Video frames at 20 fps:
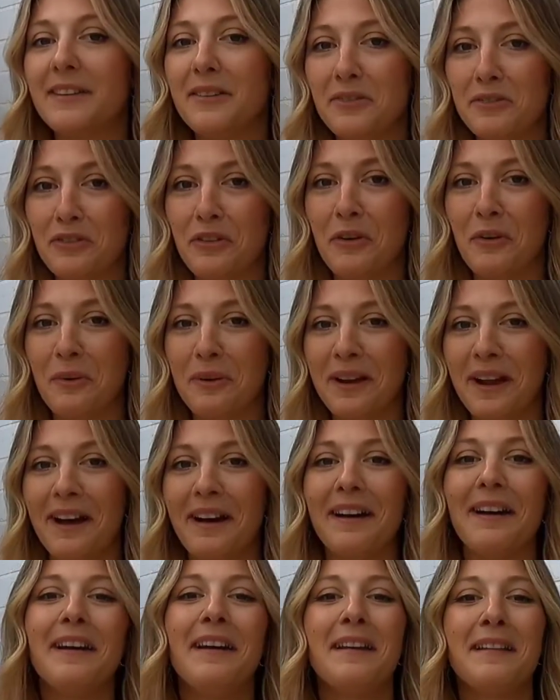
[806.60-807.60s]
little
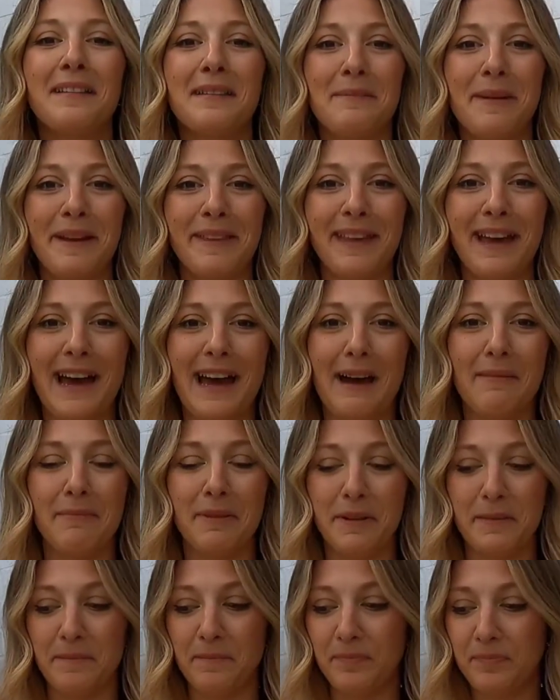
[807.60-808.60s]
shortcut to make that
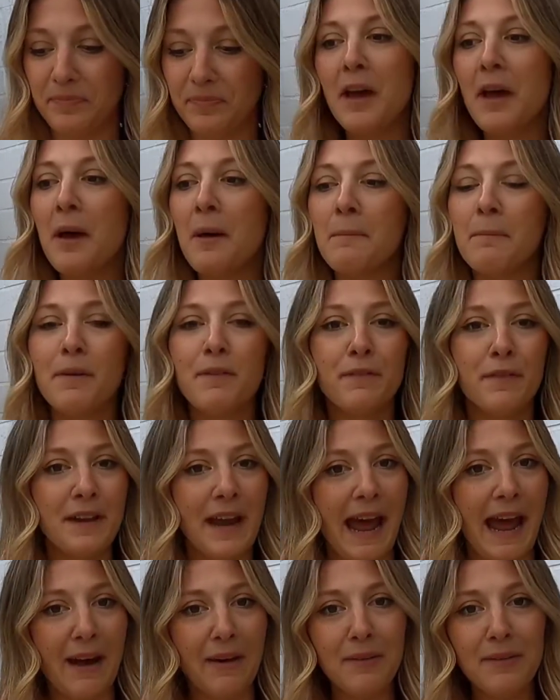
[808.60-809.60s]
happen. But for
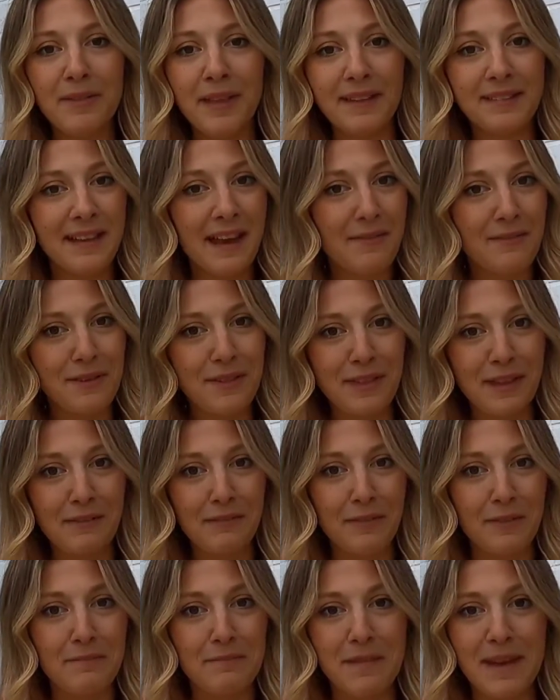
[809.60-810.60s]
now, that's
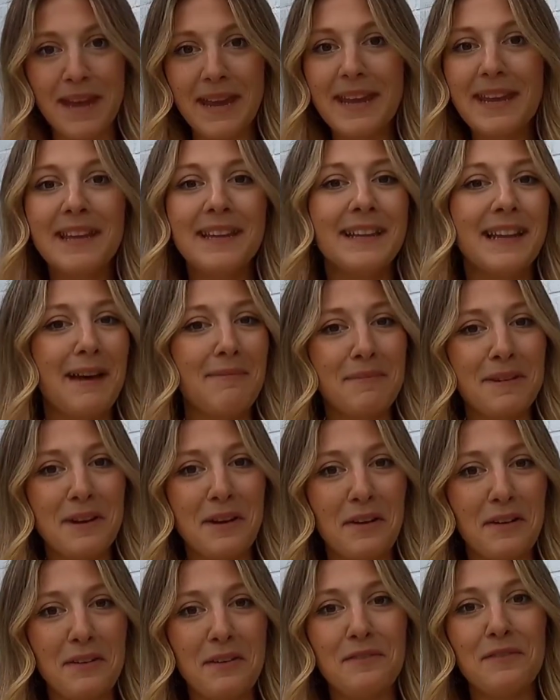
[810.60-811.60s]
everything from me. Let me
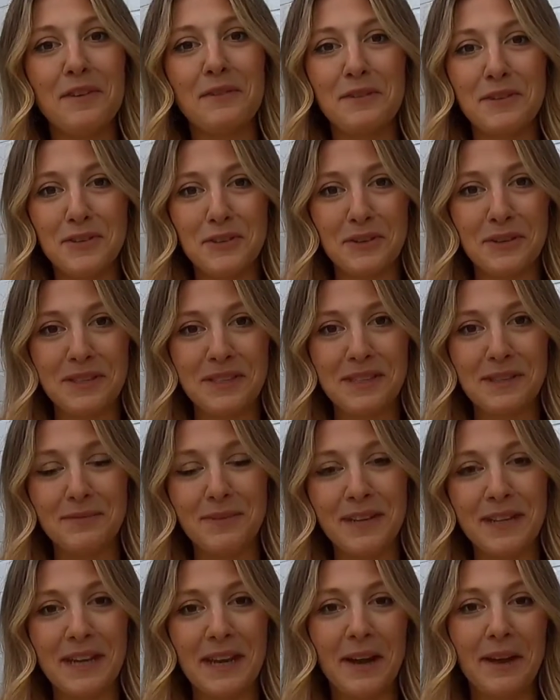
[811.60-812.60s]
know if you enjoyed this
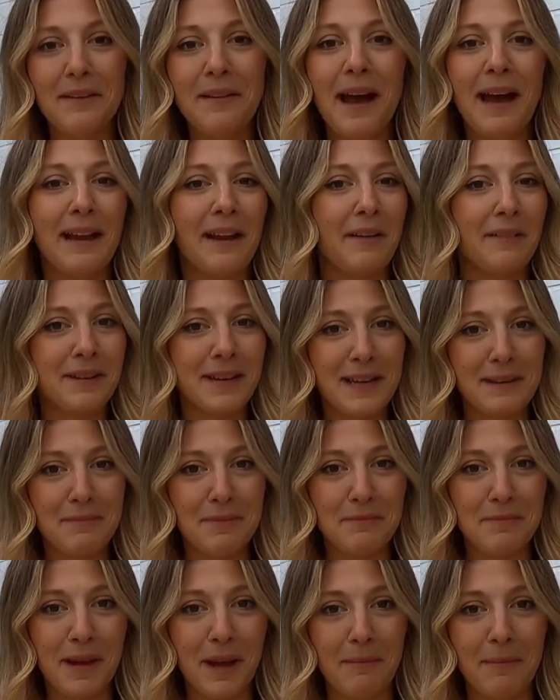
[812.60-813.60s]
video and I'll keep
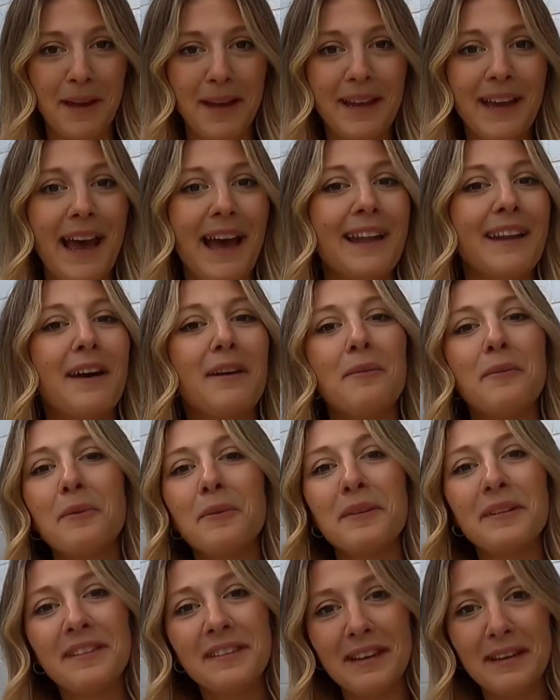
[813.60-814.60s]
them coming, and I
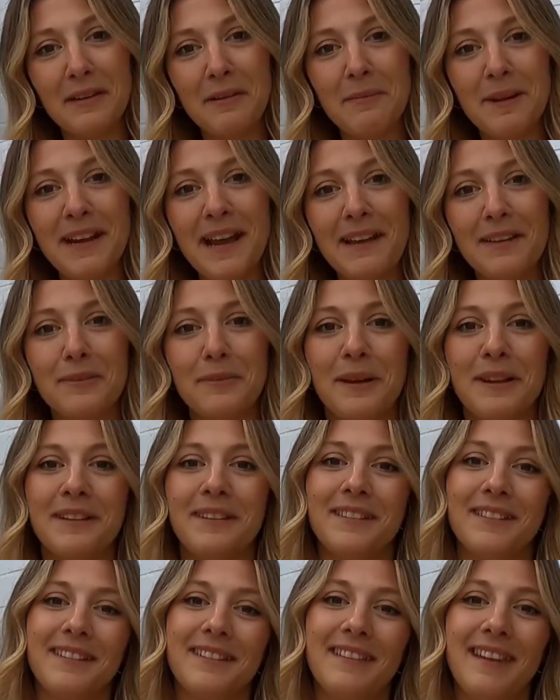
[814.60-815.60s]
will see you in my next
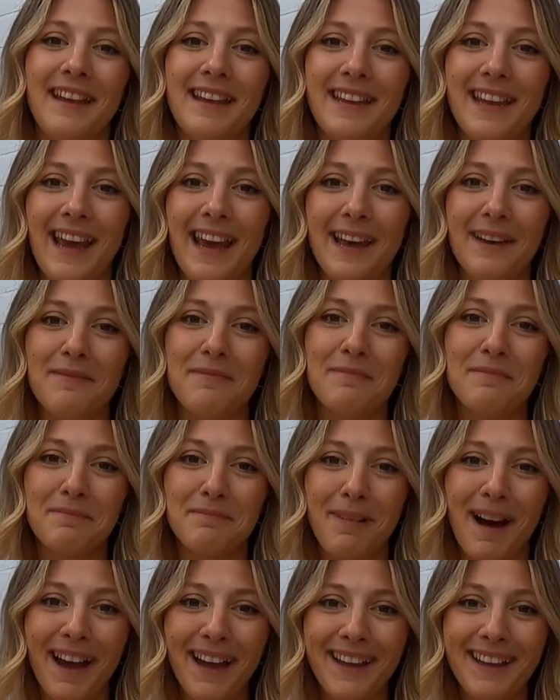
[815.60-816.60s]
one. Take care,
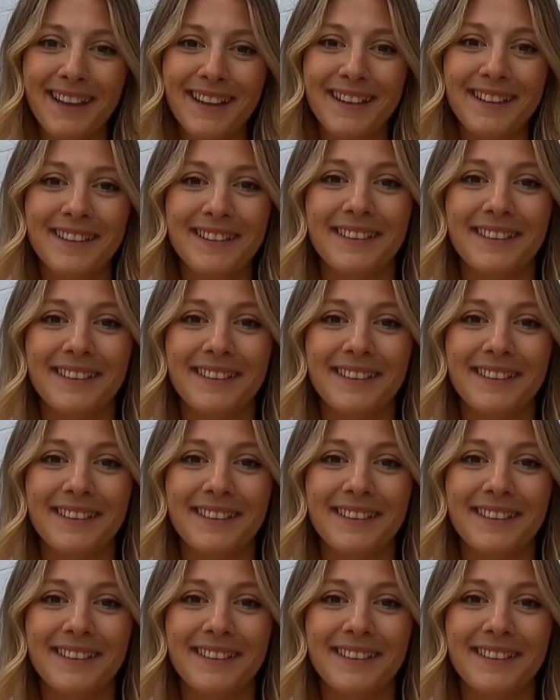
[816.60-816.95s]
bye.